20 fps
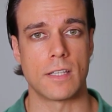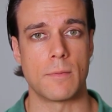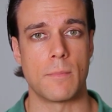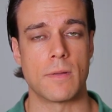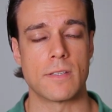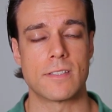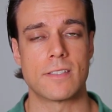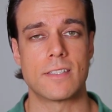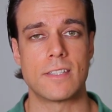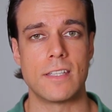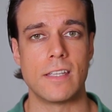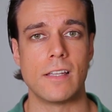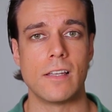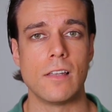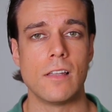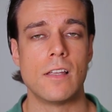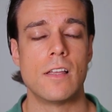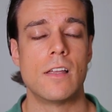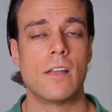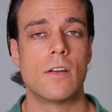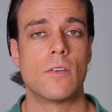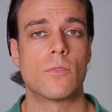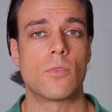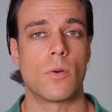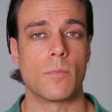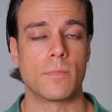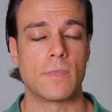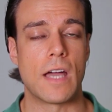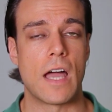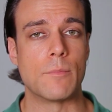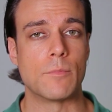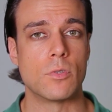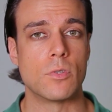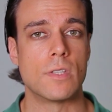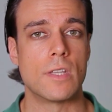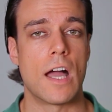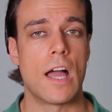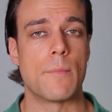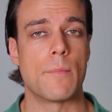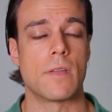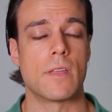But still, from time to time,